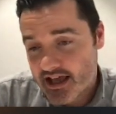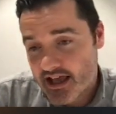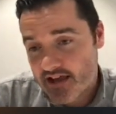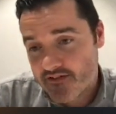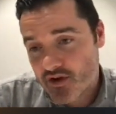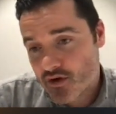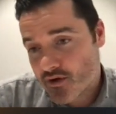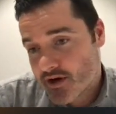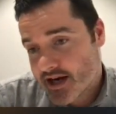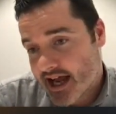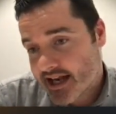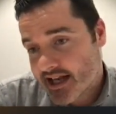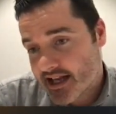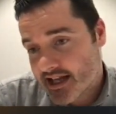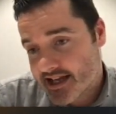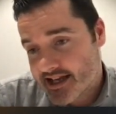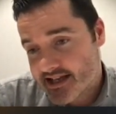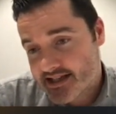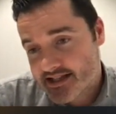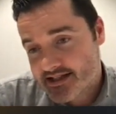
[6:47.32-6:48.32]
if you're an
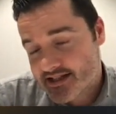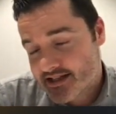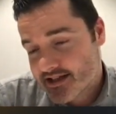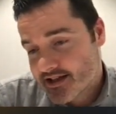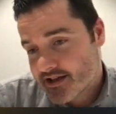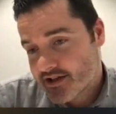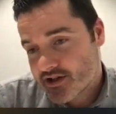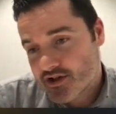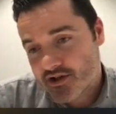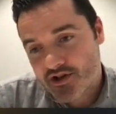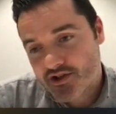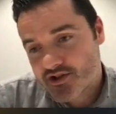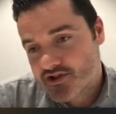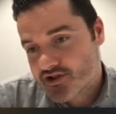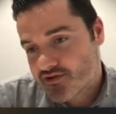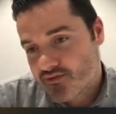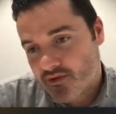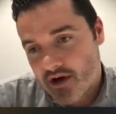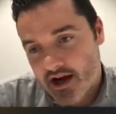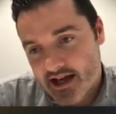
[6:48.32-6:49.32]
analyst, you can
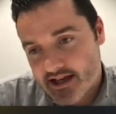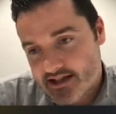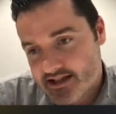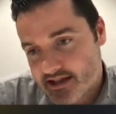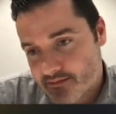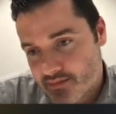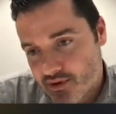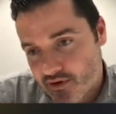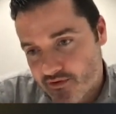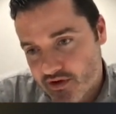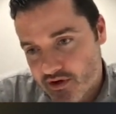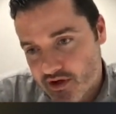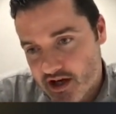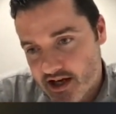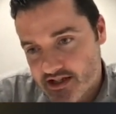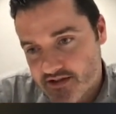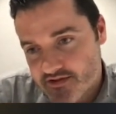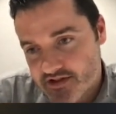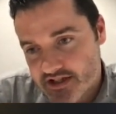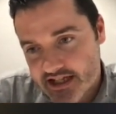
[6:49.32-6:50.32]
just write a simple few
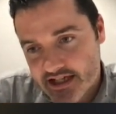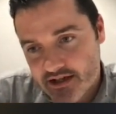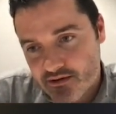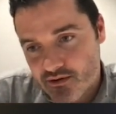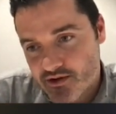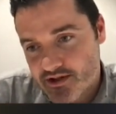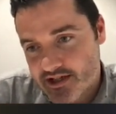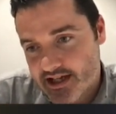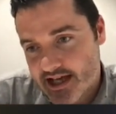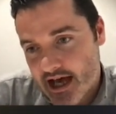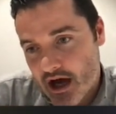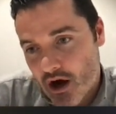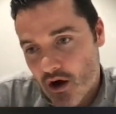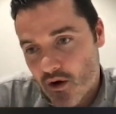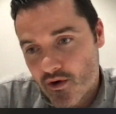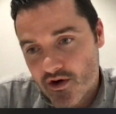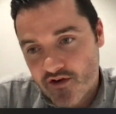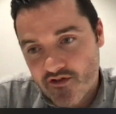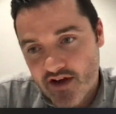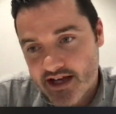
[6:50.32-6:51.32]
lines of SQL to get
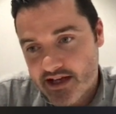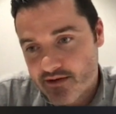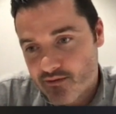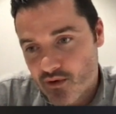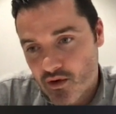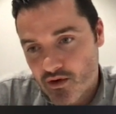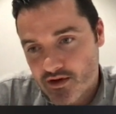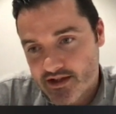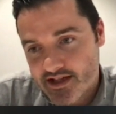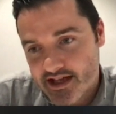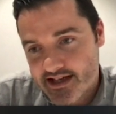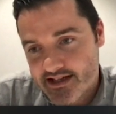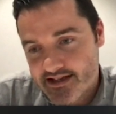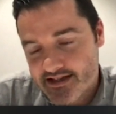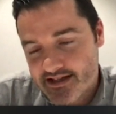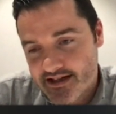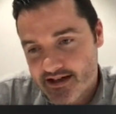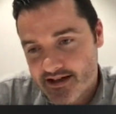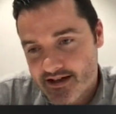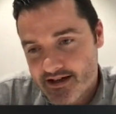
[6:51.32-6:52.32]
hold of any raw
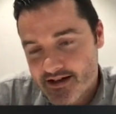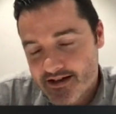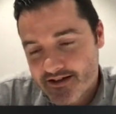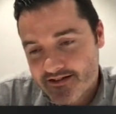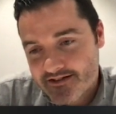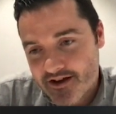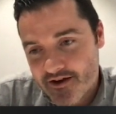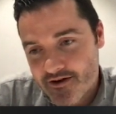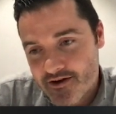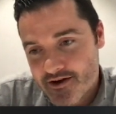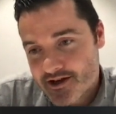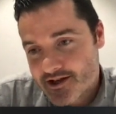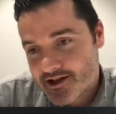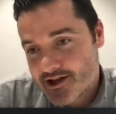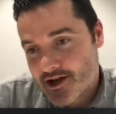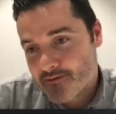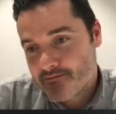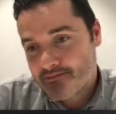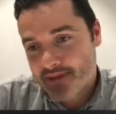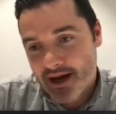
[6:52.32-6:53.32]
data. So, you
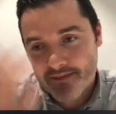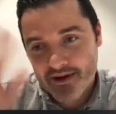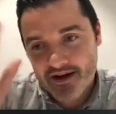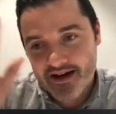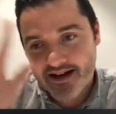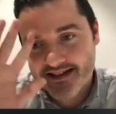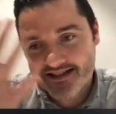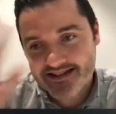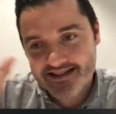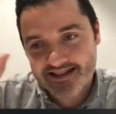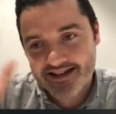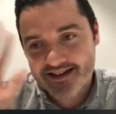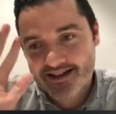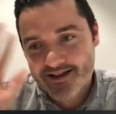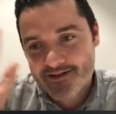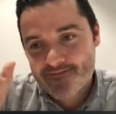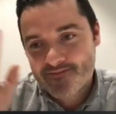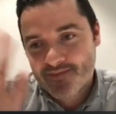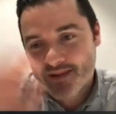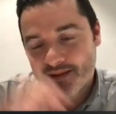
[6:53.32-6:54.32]
know, bye bye to
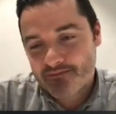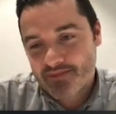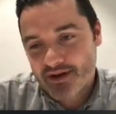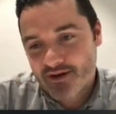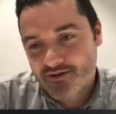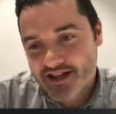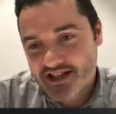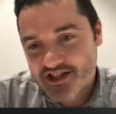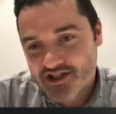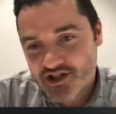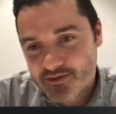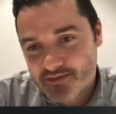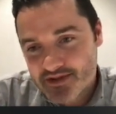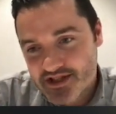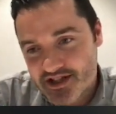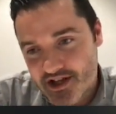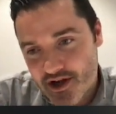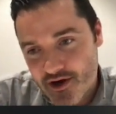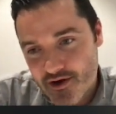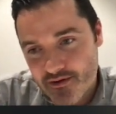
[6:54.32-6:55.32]
building
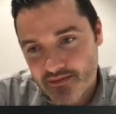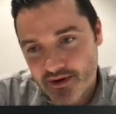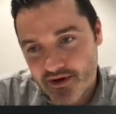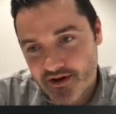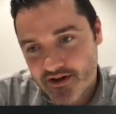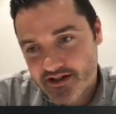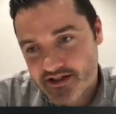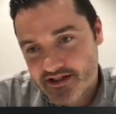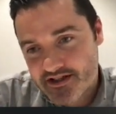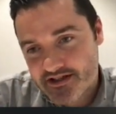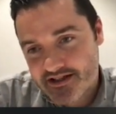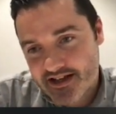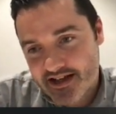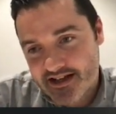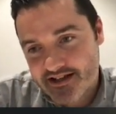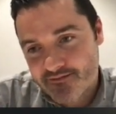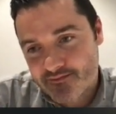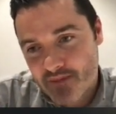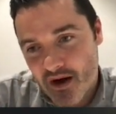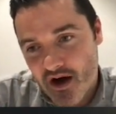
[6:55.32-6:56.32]
Jupyter notebooks
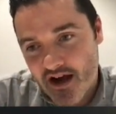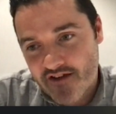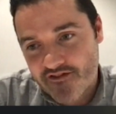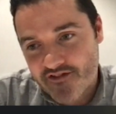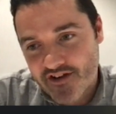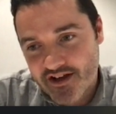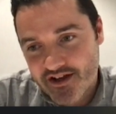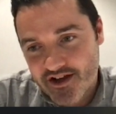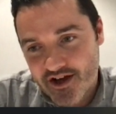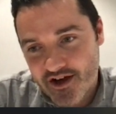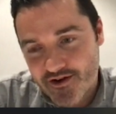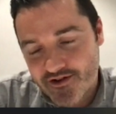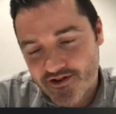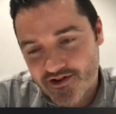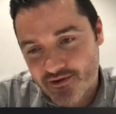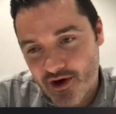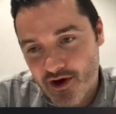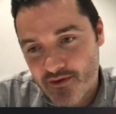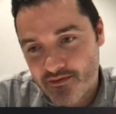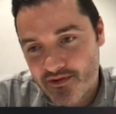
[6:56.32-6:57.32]
and Python code
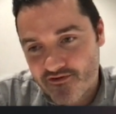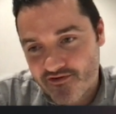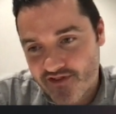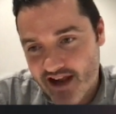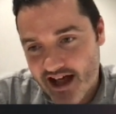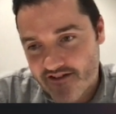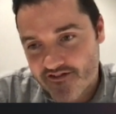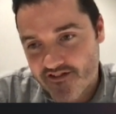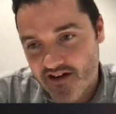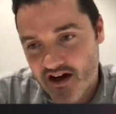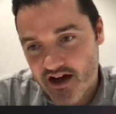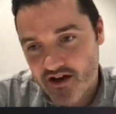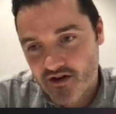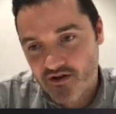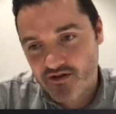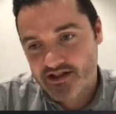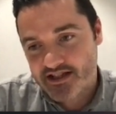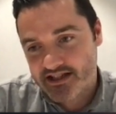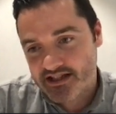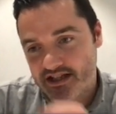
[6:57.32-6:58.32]
to open flat
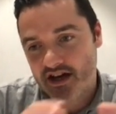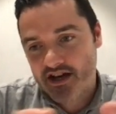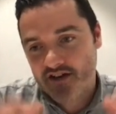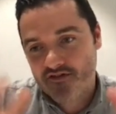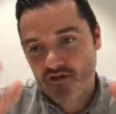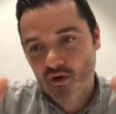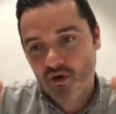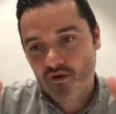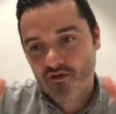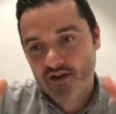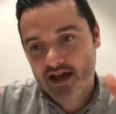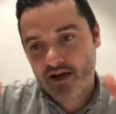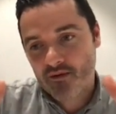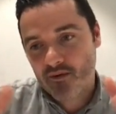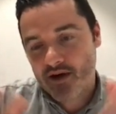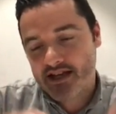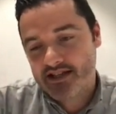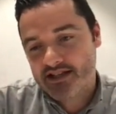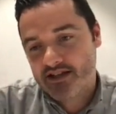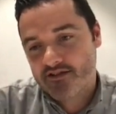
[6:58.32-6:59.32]
files. It's kind of all there
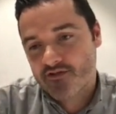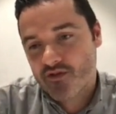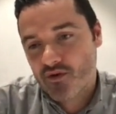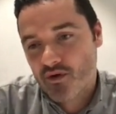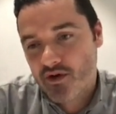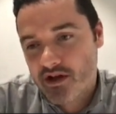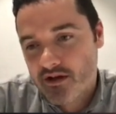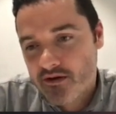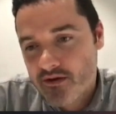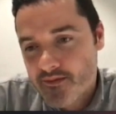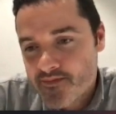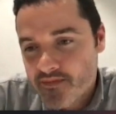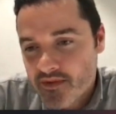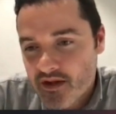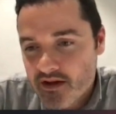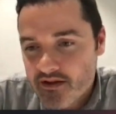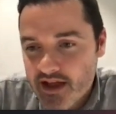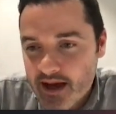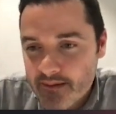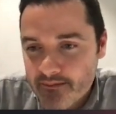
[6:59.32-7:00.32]
waiting for you.
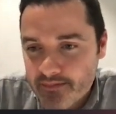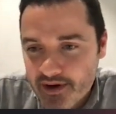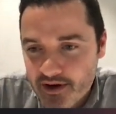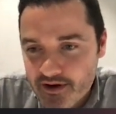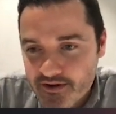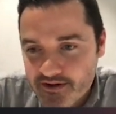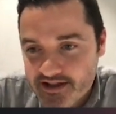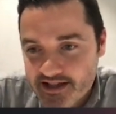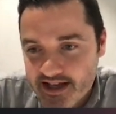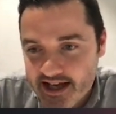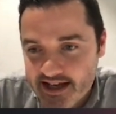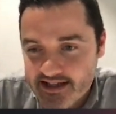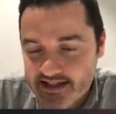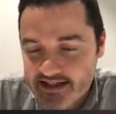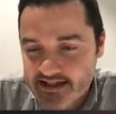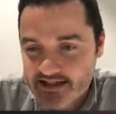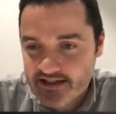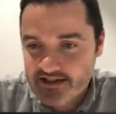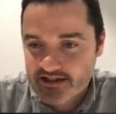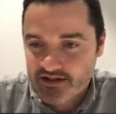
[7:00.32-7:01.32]
That
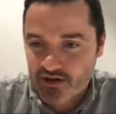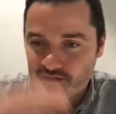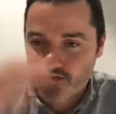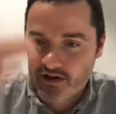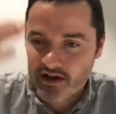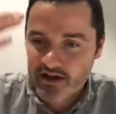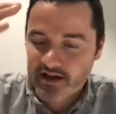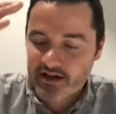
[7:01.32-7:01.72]
process, sort of